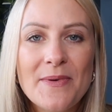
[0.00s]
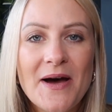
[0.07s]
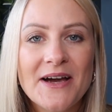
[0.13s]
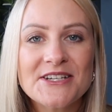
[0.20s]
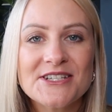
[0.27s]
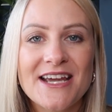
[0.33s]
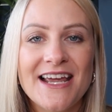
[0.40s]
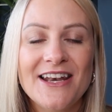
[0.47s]
I
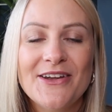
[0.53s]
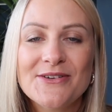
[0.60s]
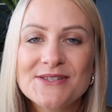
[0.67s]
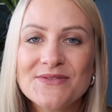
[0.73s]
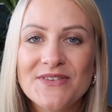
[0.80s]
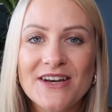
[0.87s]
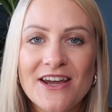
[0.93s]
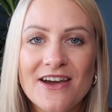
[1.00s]
share loads
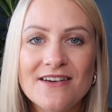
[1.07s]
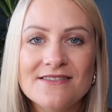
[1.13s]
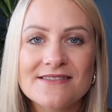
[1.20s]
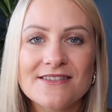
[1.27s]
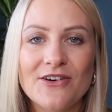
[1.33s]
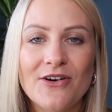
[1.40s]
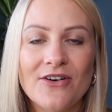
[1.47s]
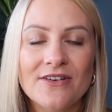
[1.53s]
of videos
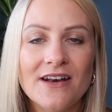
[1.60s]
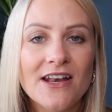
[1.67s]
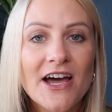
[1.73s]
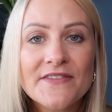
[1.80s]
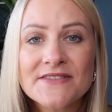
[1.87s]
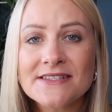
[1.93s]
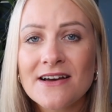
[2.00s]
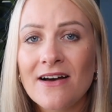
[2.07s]
on
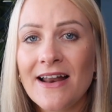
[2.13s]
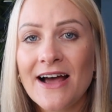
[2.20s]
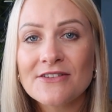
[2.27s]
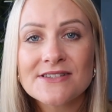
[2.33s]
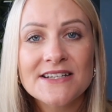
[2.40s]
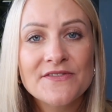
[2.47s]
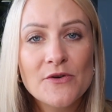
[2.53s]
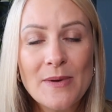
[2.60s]
lifestyle, how
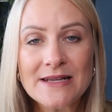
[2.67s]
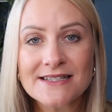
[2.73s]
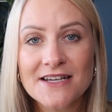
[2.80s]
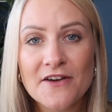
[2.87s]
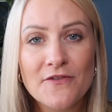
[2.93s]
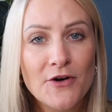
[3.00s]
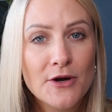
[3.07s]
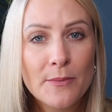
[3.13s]
to live your best
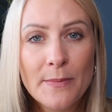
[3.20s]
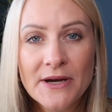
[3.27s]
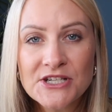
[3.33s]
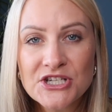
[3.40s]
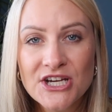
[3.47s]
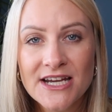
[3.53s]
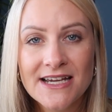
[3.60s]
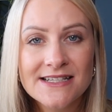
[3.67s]
life on a
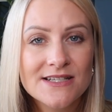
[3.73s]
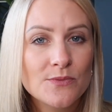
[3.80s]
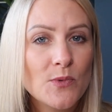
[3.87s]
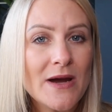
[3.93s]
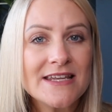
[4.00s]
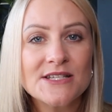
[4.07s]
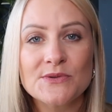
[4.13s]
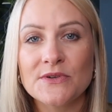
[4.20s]
budget,
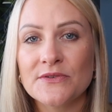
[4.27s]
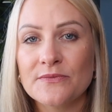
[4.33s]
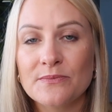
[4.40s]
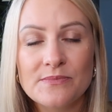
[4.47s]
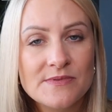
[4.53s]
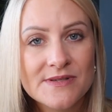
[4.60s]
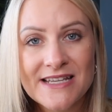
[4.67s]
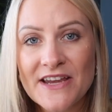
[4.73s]
ways to
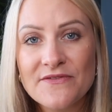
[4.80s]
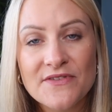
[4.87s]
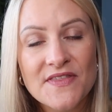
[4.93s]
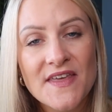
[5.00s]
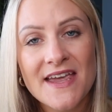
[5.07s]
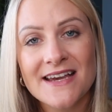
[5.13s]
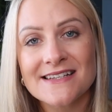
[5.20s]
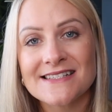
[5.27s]
save for
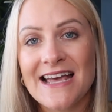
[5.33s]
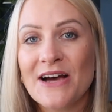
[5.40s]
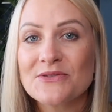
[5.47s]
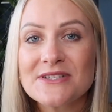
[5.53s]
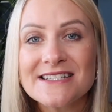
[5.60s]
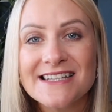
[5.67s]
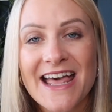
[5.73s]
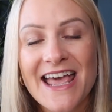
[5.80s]
things, how
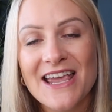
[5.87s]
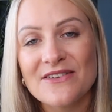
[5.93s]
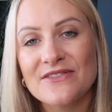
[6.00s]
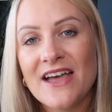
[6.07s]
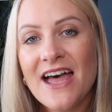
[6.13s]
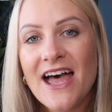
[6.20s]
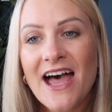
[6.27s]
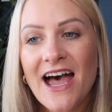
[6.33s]
to save,
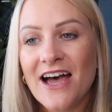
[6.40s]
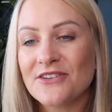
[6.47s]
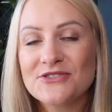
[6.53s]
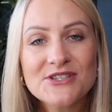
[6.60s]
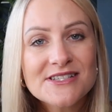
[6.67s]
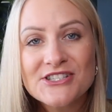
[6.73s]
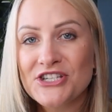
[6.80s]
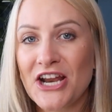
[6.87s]

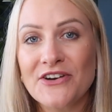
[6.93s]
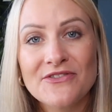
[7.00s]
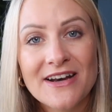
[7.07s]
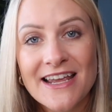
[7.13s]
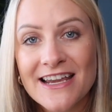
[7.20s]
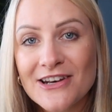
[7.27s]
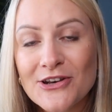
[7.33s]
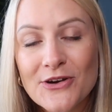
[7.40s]
just
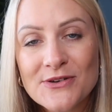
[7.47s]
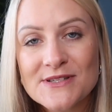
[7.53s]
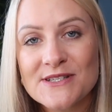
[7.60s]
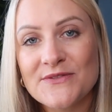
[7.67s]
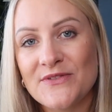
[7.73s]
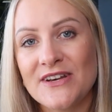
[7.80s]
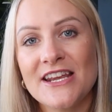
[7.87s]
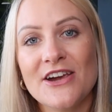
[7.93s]
generally lots
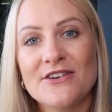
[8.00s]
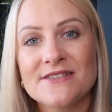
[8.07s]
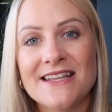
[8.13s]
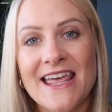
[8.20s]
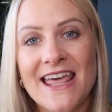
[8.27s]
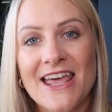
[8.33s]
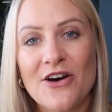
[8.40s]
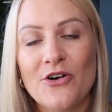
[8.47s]
of videos
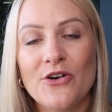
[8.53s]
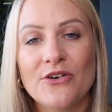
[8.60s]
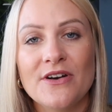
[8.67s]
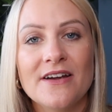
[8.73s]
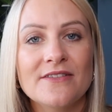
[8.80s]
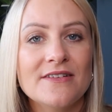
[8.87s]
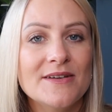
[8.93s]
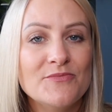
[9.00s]
here
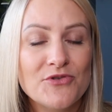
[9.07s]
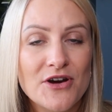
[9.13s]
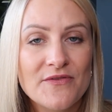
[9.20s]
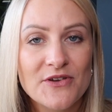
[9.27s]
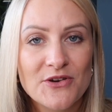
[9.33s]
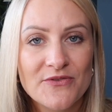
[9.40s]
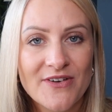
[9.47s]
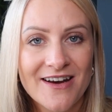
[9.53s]
on improving
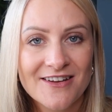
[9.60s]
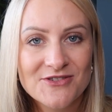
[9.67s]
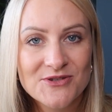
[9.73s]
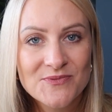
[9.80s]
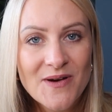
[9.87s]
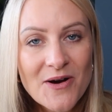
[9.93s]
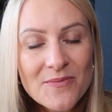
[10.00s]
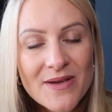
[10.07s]
your
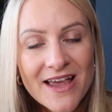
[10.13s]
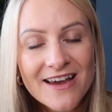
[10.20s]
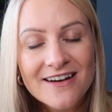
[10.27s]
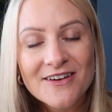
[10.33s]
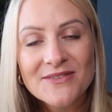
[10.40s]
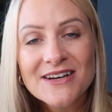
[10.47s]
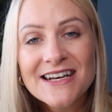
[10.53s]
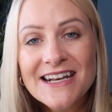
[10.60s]
financial well-being, and
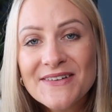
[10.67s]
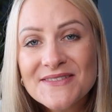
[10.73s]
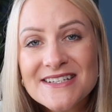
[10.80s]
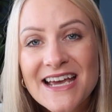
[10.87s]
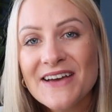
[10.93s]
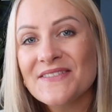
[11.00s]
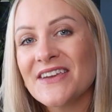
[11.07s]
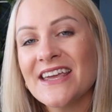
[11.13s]
I would love to
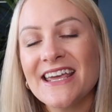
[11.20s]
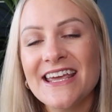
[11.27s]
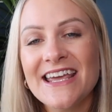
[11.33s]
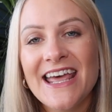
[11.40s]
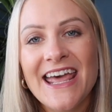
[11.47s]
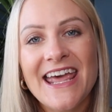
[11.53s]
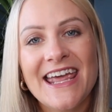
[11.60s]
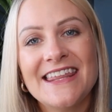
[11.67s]
have you here
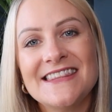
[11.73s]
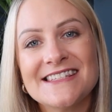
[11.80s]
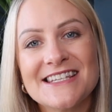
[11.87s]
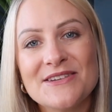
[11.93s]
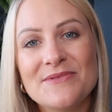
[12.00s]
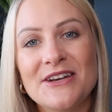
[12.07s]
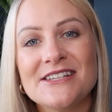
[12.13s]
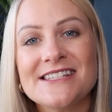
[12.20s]
in this
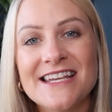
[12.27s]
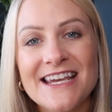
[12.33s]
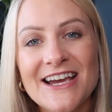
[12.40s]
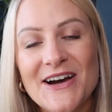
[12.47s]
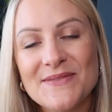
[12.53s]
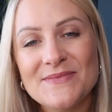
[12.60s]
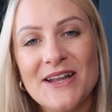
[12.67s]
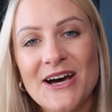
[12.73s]
community.
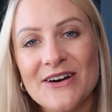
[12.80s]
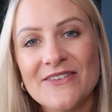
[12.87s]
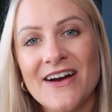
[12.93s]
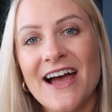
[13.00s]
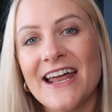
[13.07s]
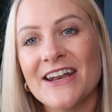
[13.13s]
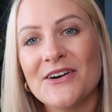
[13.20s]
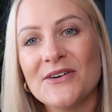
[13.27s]
I'm Lara,
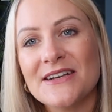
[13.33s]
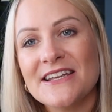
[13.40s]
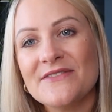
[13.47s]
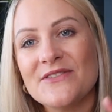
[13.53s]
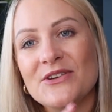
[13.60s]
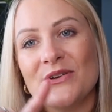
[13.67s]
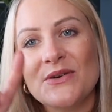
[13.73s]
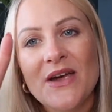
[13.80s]
and I'll
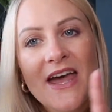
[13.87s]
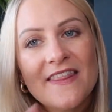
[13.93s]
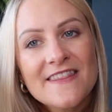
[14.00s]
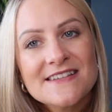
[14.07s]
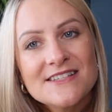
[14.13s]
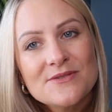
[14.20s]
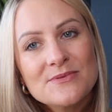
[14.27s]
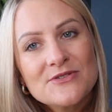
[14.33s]
leave you the
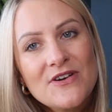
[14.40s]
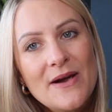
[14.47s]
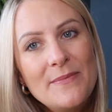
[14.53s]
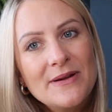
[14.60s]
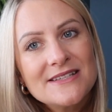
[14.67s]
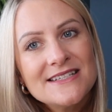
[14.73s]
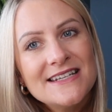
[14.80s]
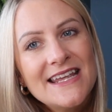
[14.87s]
subscribe
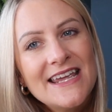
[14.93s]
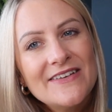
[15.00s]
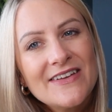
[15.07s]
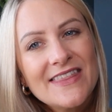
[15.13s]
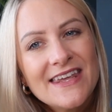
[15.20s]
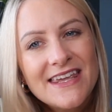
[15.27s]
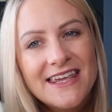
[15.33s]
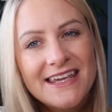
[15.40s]
button here, I
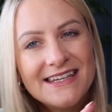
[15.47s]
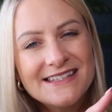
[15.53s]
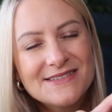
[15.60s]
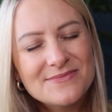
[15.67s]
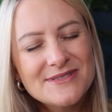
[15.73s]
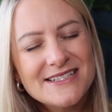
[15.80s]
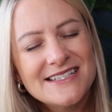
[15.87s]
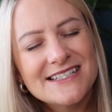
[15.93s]
think it is,
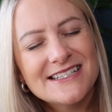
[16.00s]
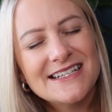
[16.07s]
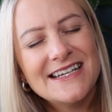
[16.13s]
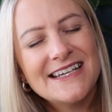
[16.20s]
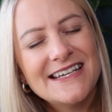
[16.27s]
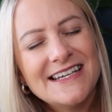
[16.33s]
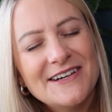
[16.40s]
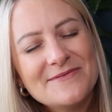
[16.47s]
potentially
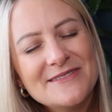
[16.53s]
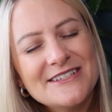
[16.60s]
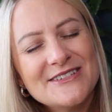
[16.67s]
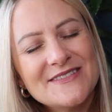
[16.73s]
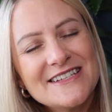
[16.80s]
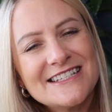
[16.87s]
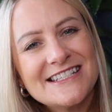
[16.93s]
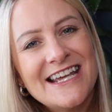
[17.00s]
here. I've been
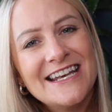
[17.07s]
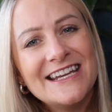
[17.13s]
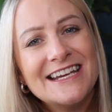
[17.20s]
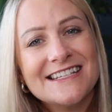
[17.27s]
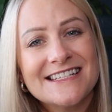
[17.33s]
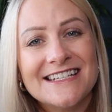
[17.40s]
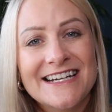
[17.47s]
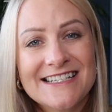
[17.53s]
doing this 10
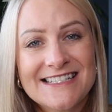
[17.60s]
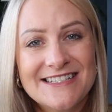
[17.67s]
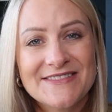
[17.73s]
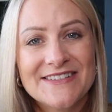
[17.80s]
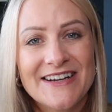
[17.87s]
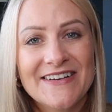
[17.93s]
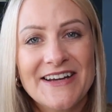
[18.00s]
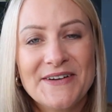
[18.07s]
years and I still
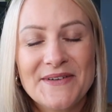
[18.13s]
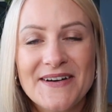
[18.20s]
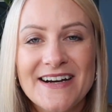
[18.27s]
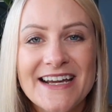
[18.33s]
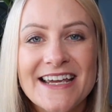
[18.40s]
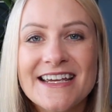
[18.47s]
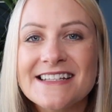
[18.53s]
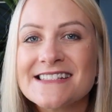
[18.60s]
don't know where
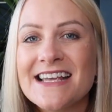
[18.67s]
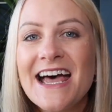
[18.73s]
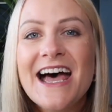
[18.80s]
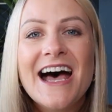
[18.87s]
it is.